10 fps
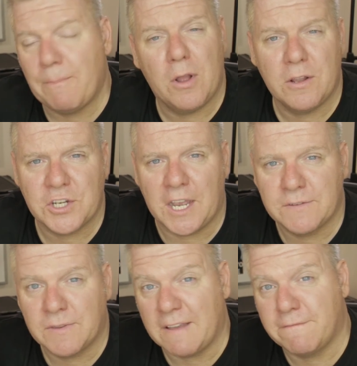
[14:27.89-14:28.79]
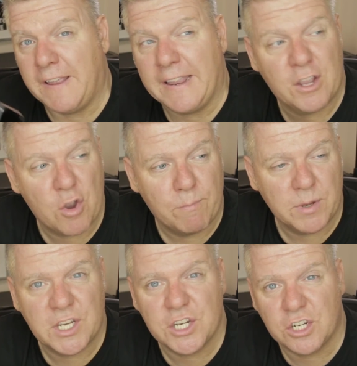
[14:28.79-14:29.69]
Apologise for that fake
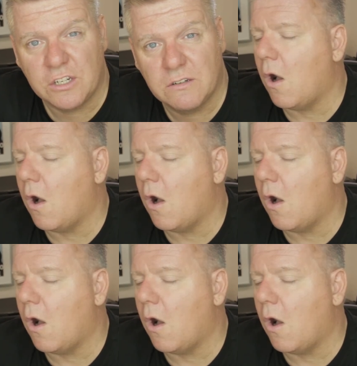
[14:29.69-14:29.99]
competition.